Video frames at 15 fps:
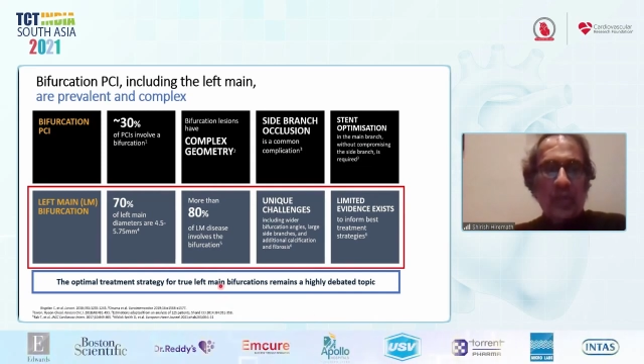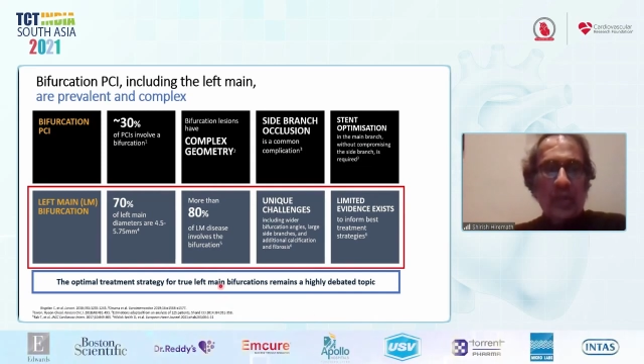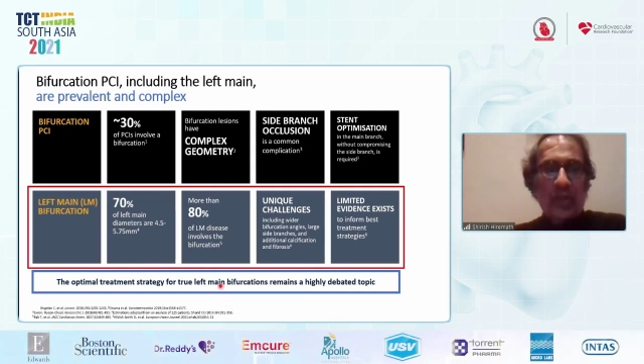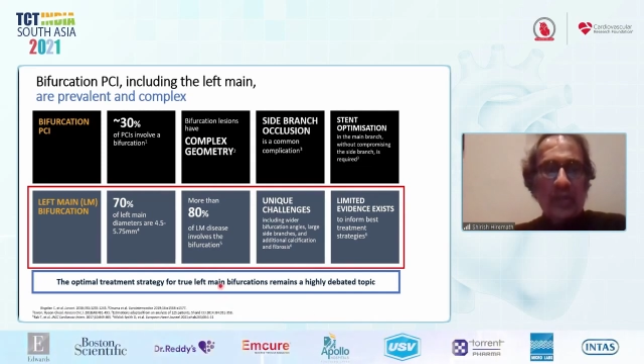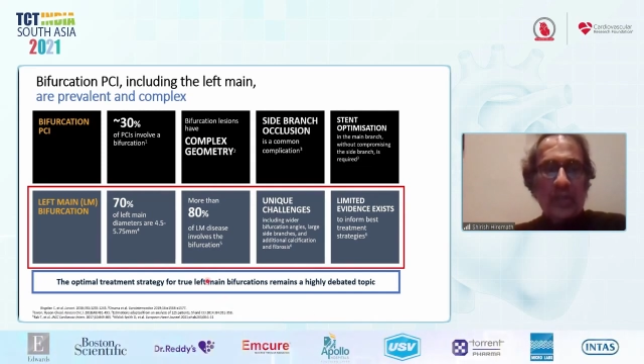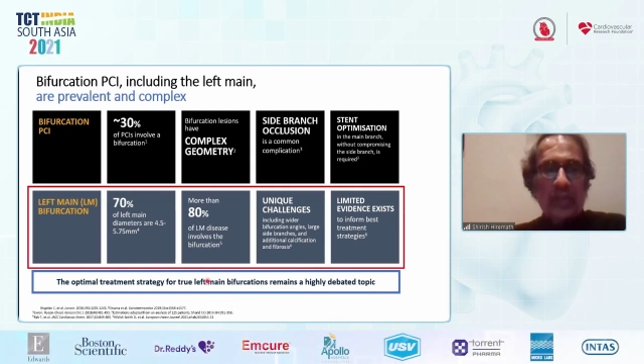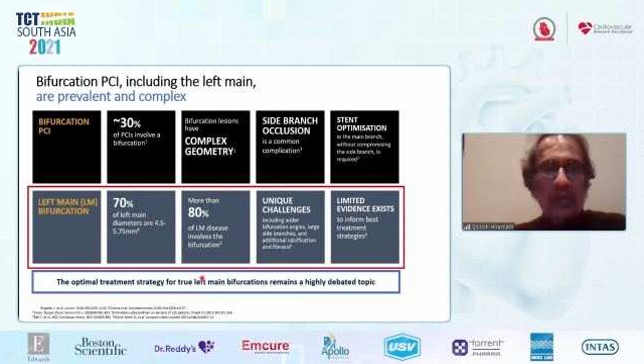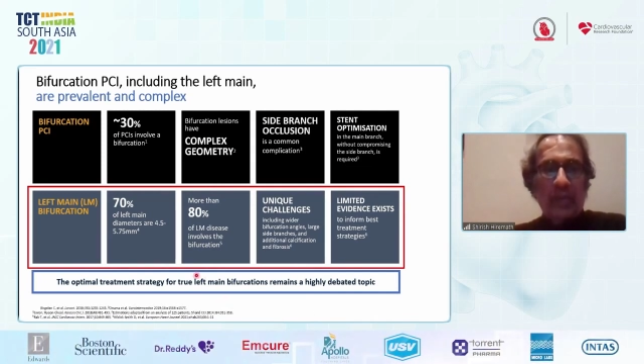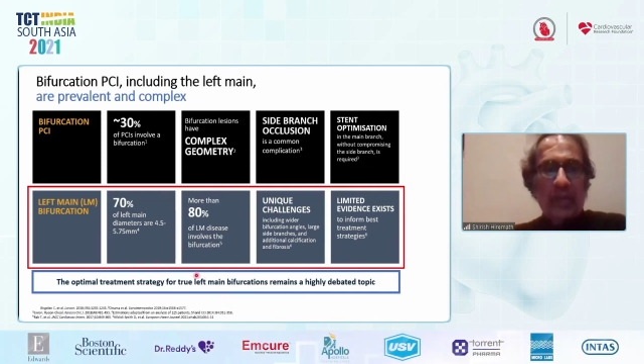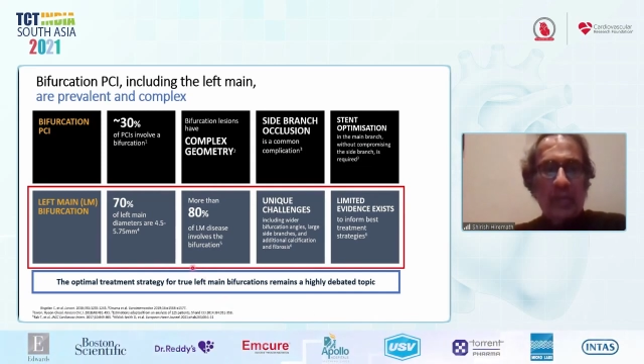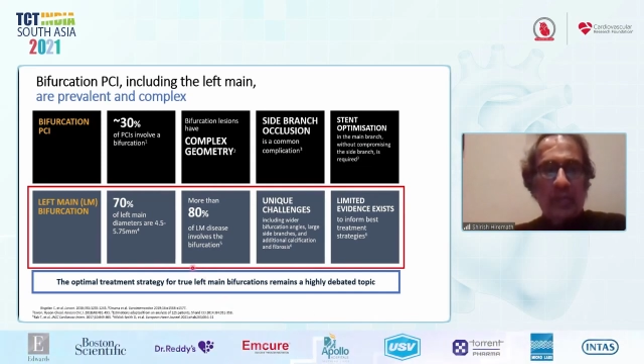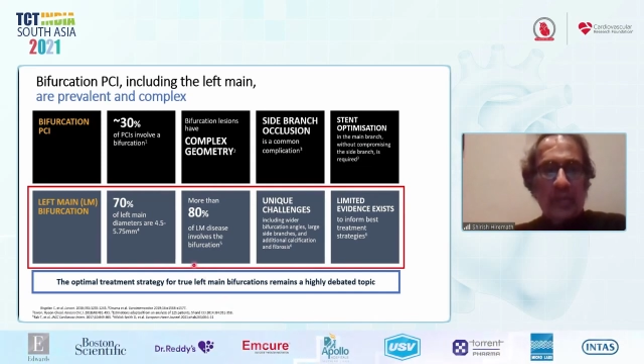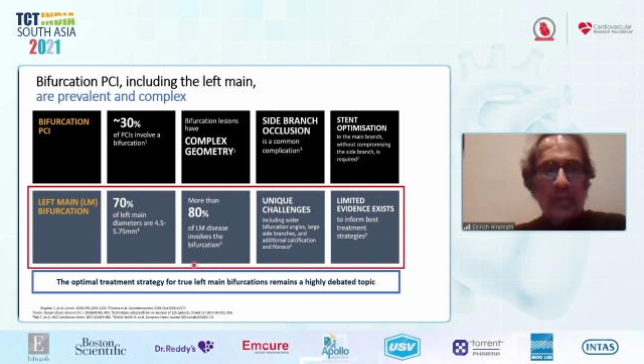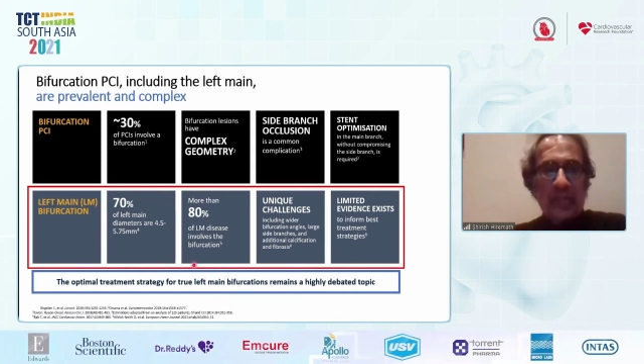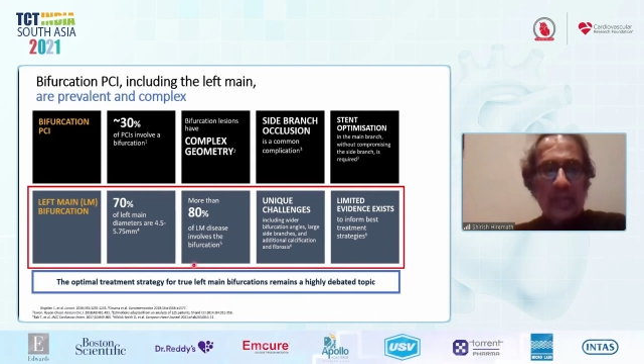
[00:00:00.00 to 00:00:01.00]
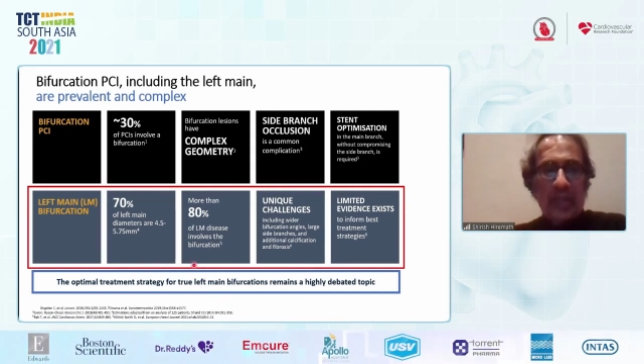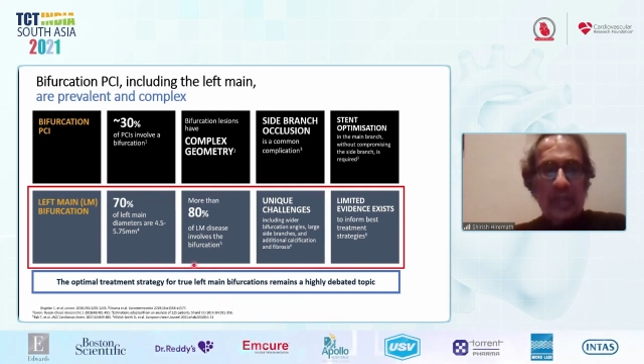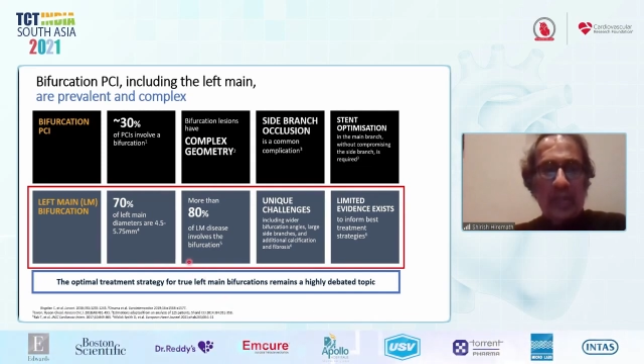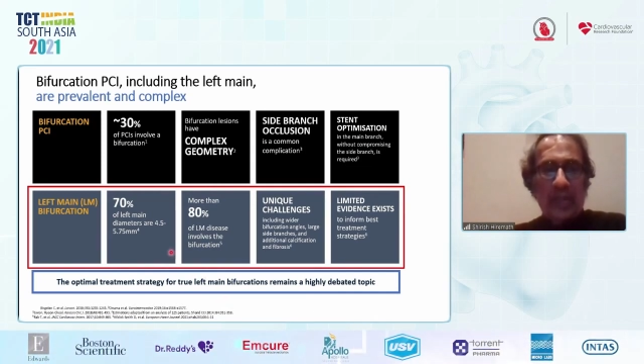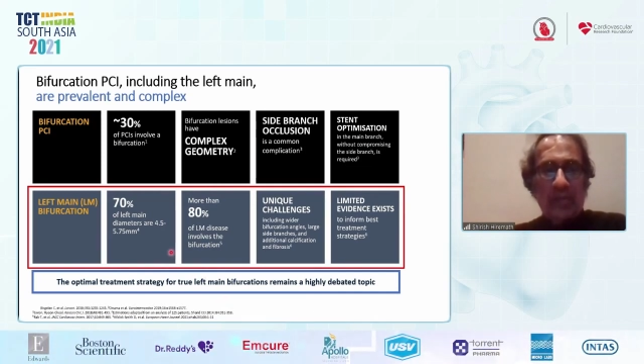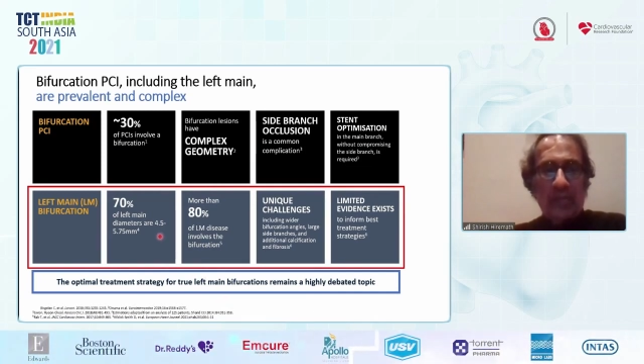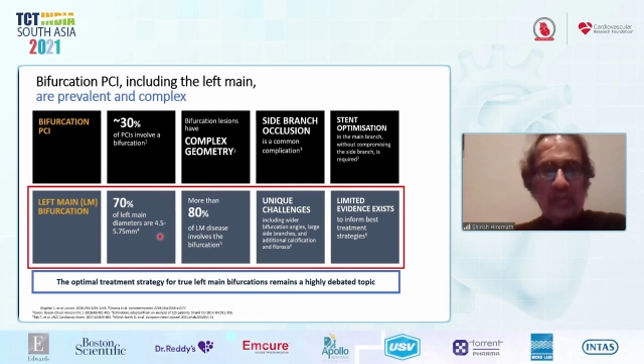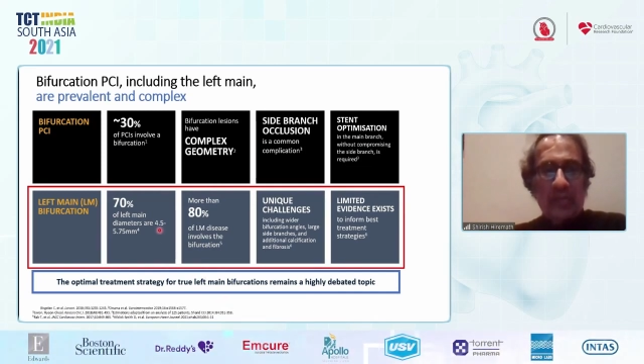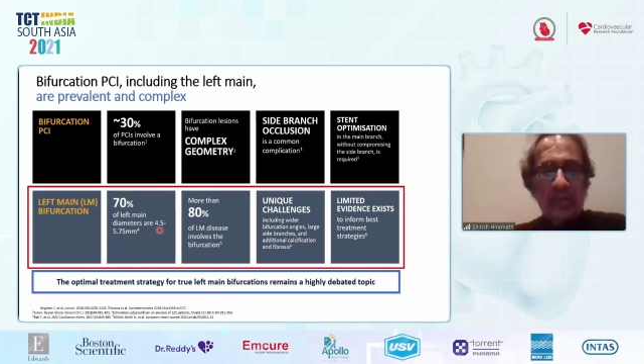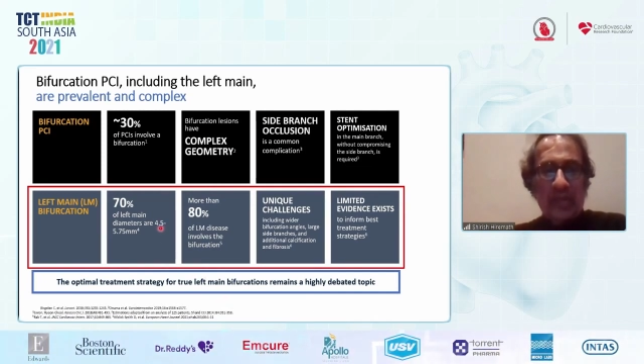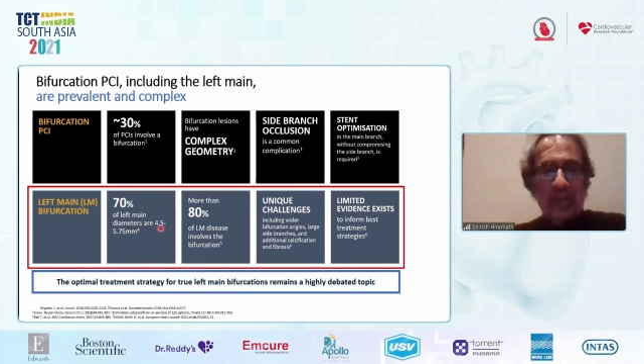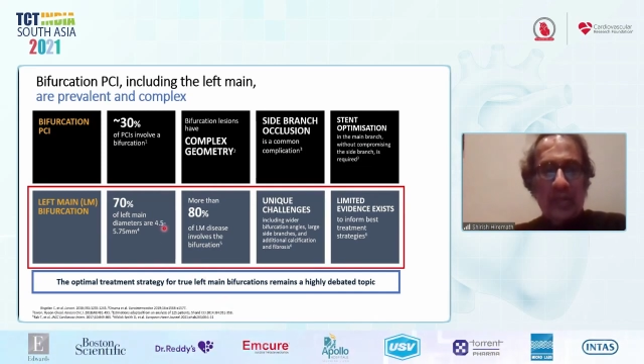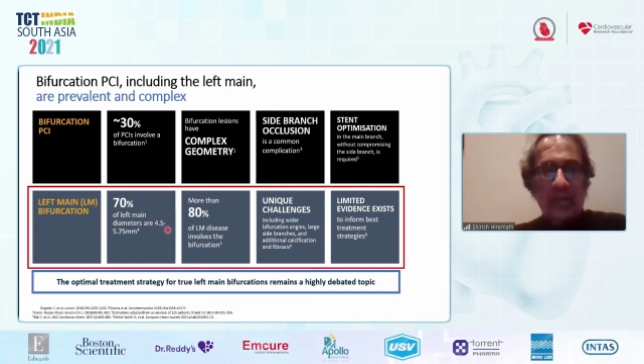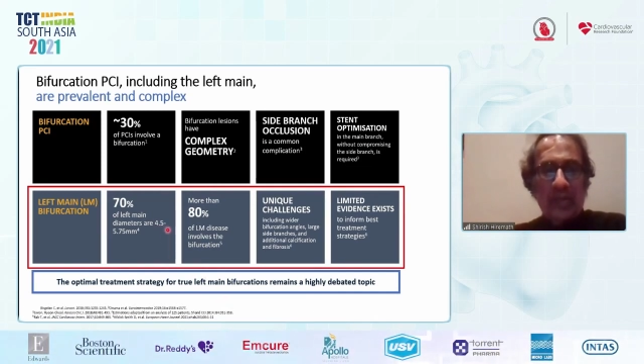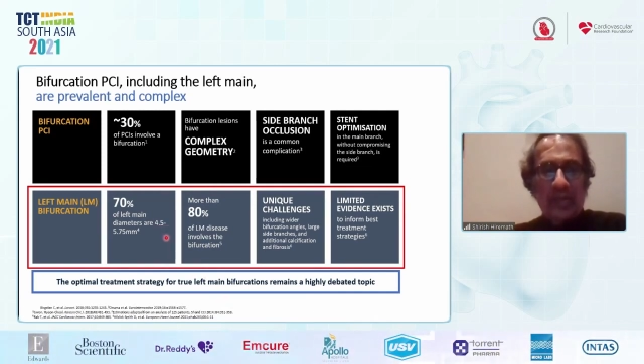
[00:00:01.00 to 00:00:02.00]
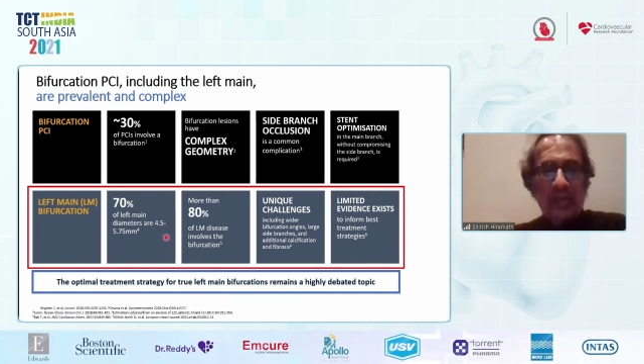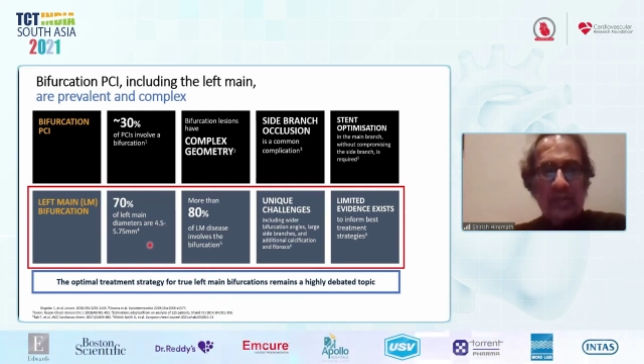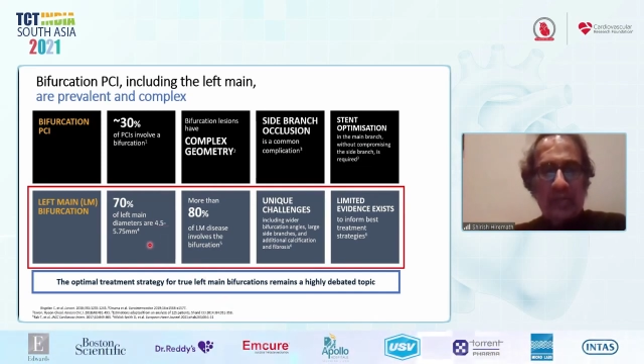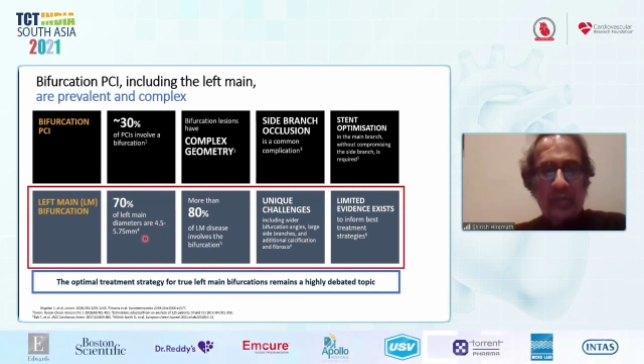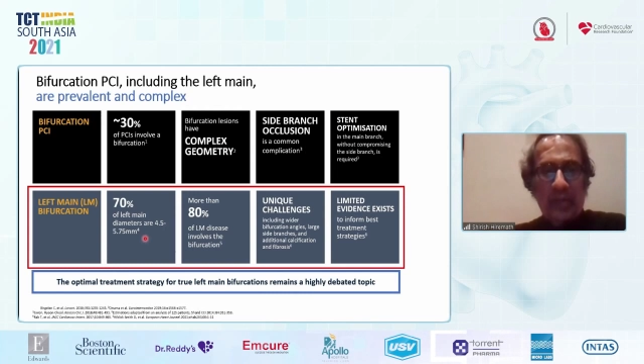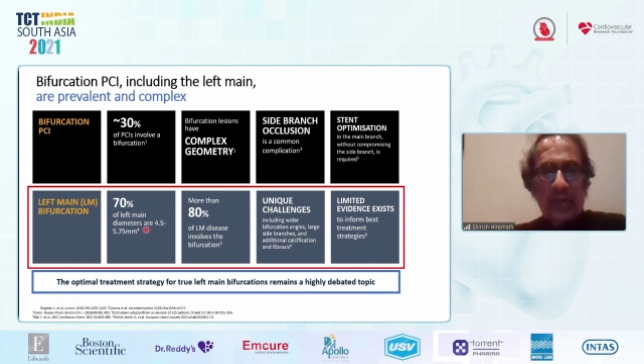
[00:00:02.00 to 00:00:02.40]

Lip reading: 70% of the left